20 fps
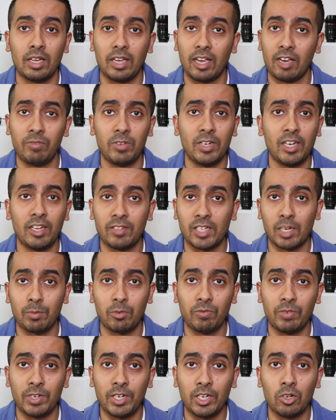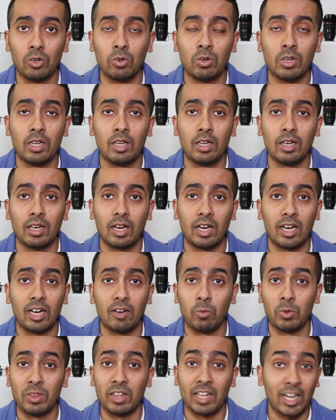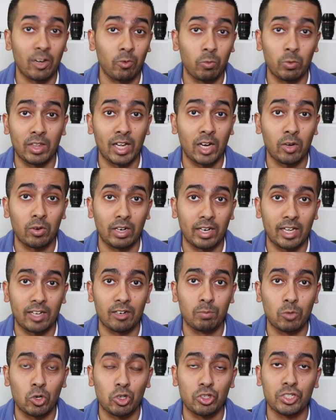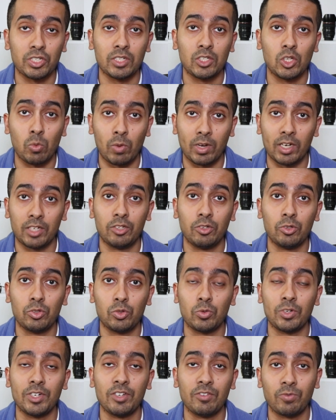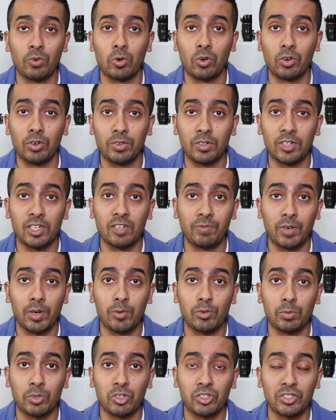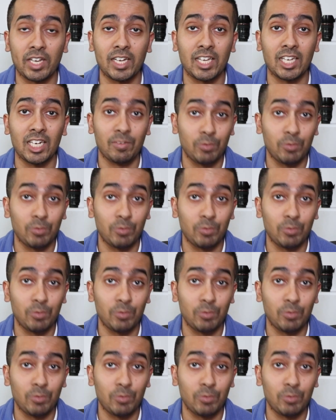everyday type of video, uh, with lot, without a lot of motion, you want to use 24 or 30 frames per second.